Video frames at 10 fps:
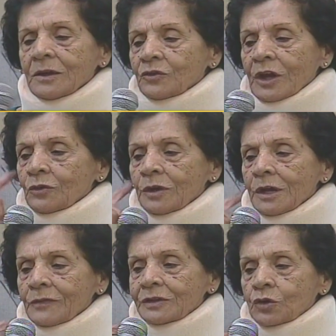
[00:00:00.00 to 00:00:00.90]
Because
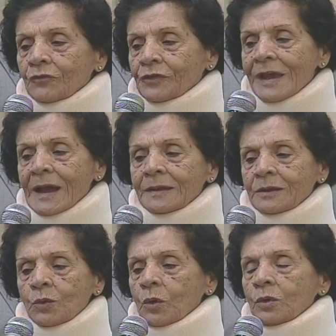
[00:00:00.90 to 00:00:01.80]
of atrophied
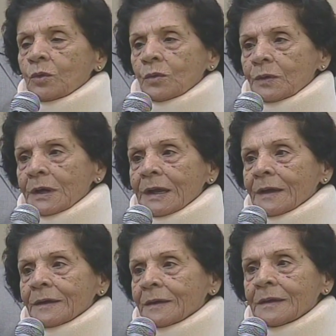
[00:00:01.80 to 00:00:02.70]
tendons in my
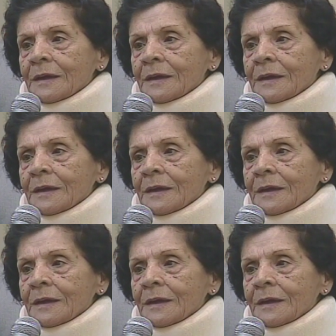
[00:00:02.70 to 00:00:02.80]
back.